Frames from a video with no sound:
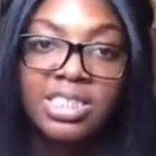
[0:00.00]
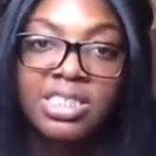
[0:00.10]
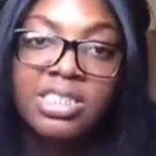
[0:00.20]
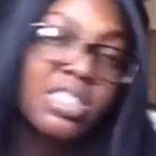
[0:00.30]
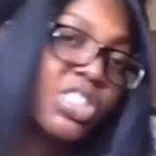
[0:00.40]

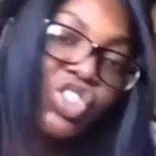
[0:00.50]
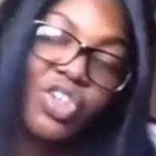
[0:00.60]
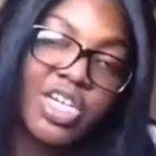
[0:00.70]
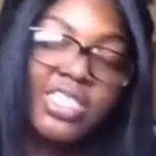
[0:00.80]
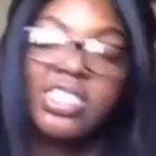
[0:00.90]
It's a
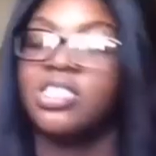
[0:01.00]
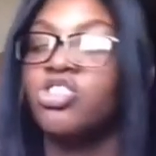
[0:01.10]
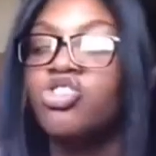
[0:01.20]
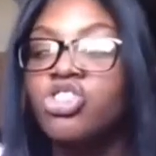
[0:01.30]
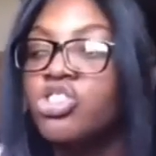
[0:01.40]
disgrace.
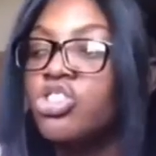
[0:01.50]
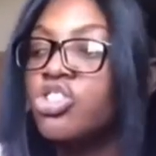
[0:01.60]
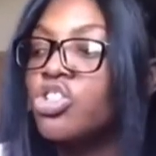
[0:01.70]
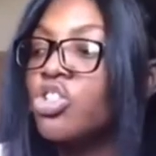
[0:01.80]
It's just